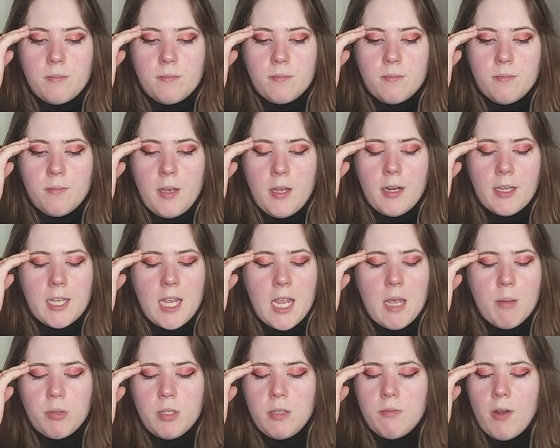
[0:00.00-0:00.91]
And I can't
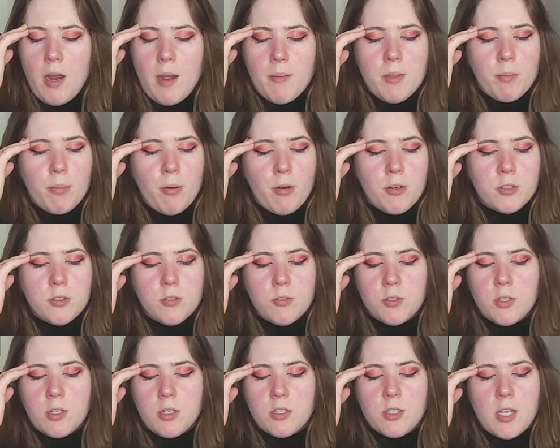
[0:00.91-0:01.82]
believe I'm the person who's
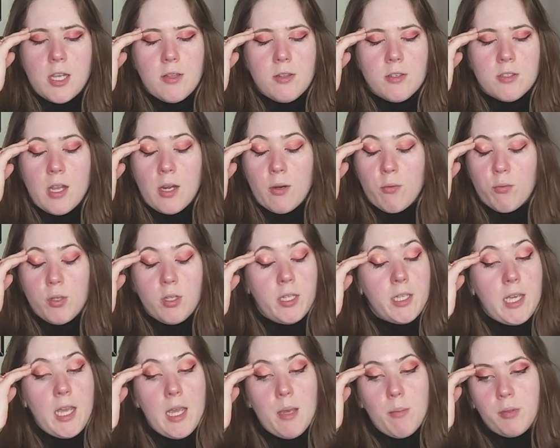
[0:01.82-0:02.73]
going to say this. I really
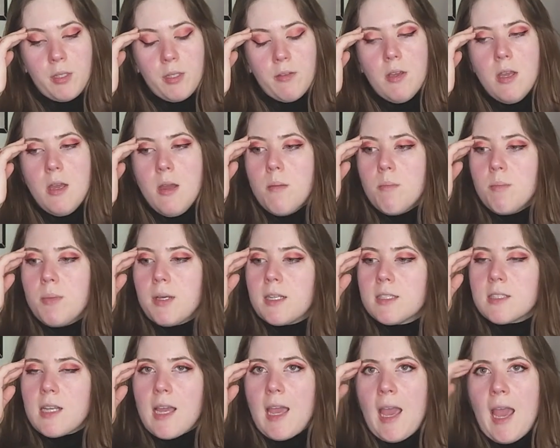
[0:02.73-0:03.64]
can't believe. Because
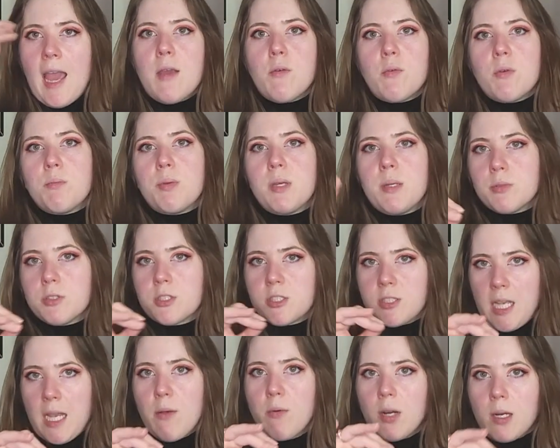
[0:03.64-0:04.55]
I hate when people
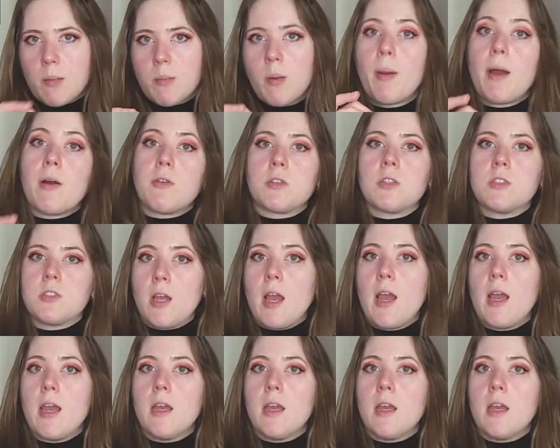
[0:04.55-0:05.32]
say what I'm about to say.